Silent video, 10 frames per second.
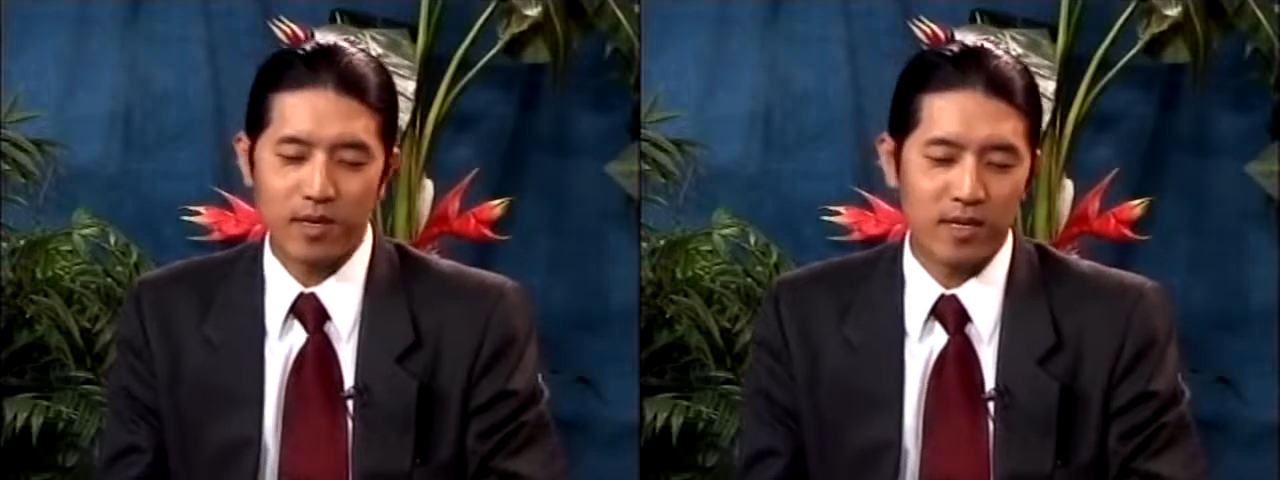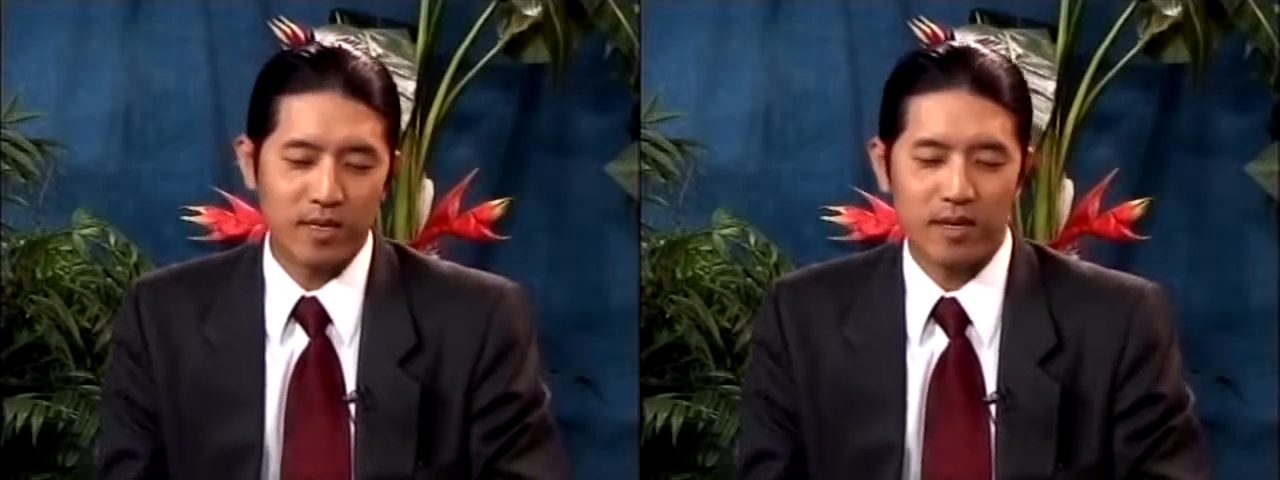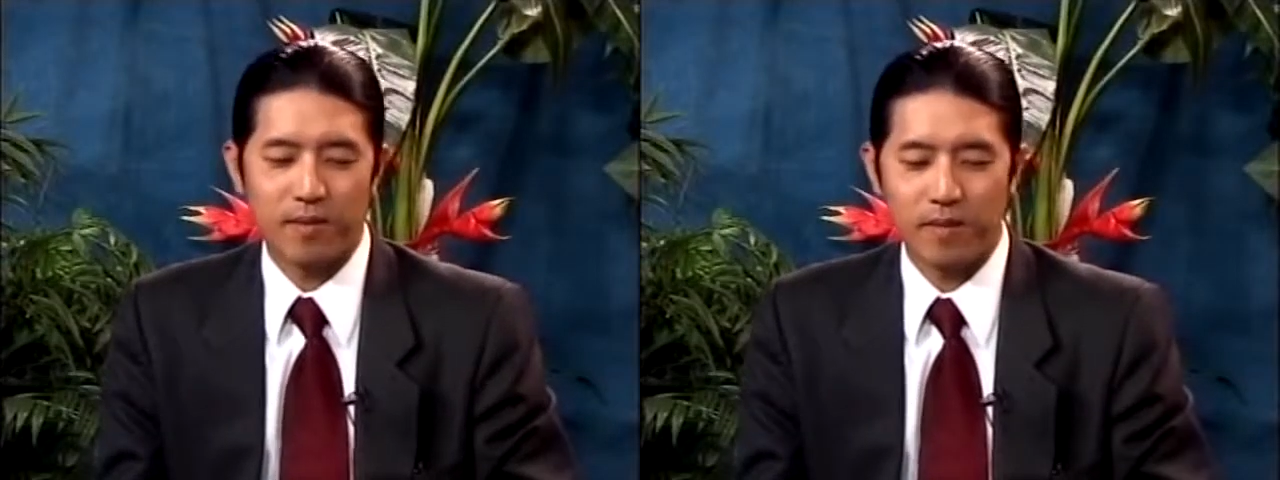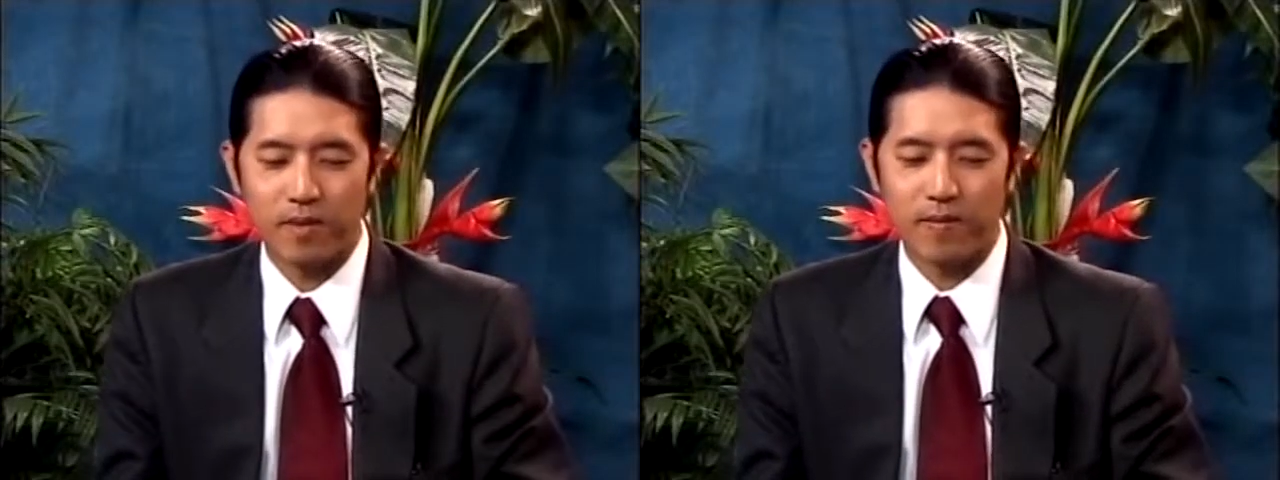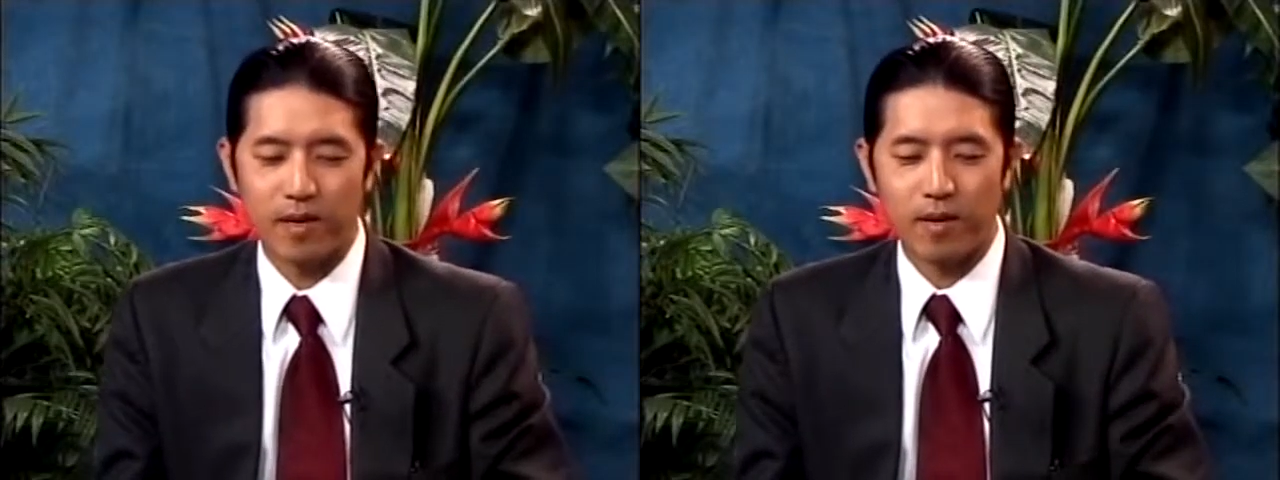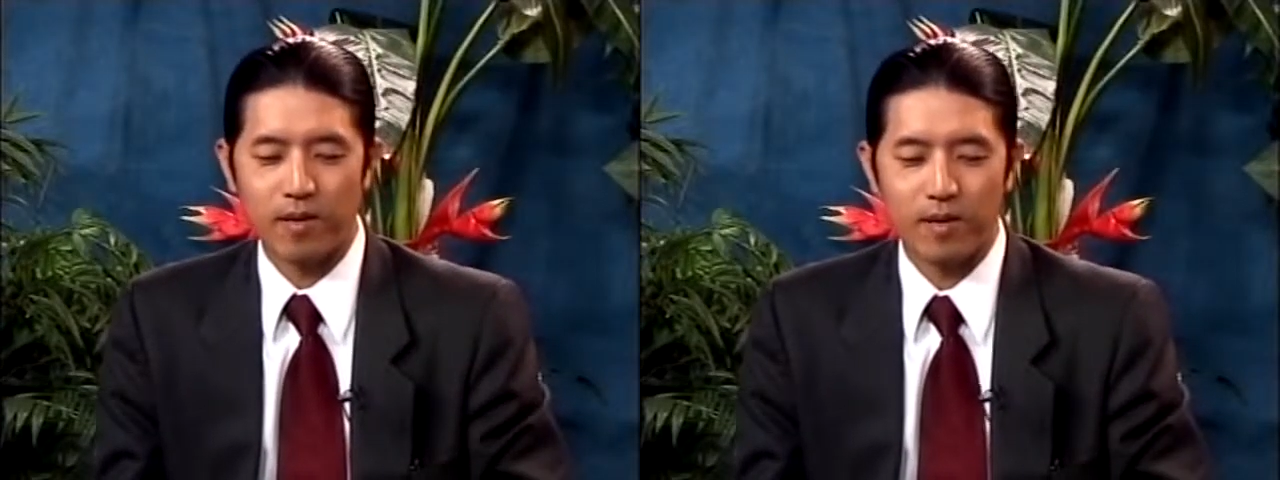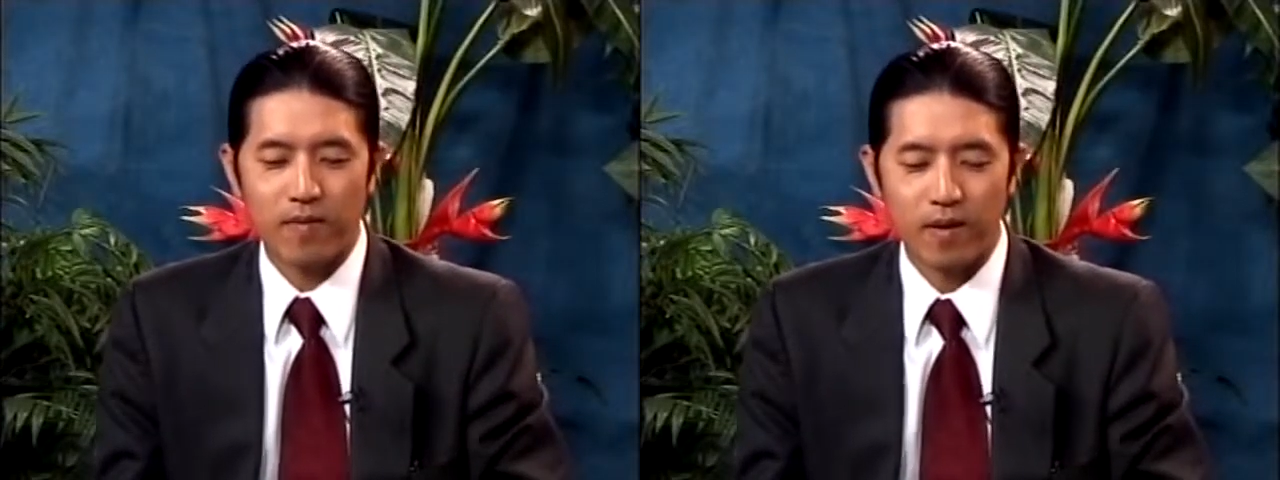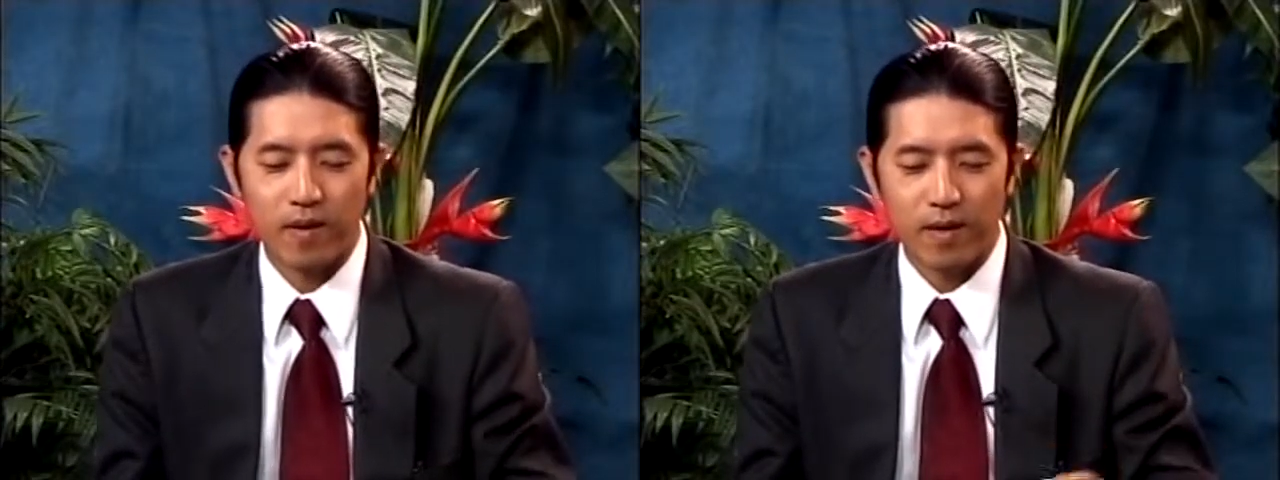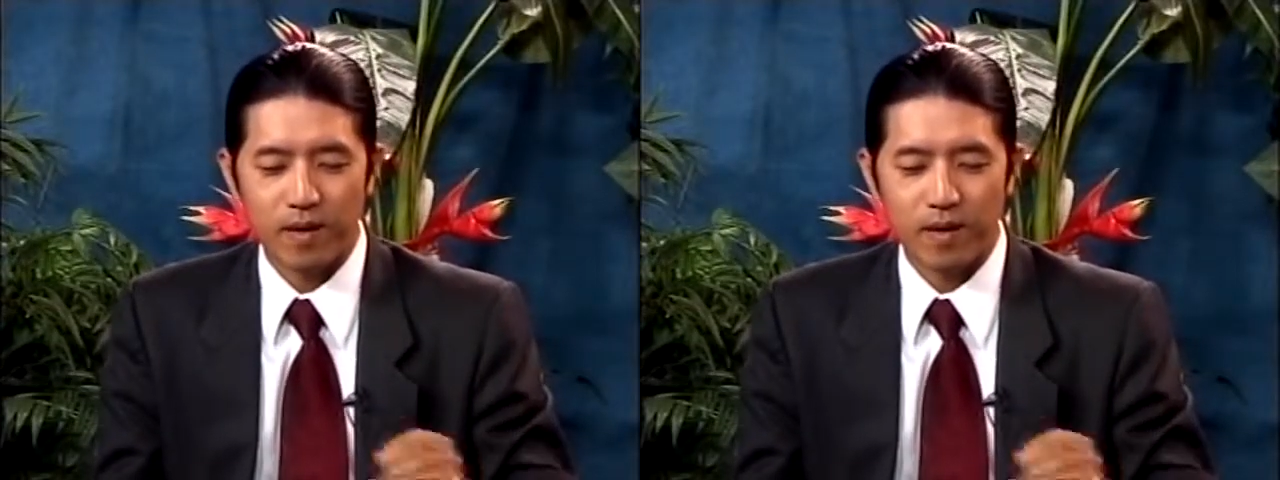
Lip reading: It's very, very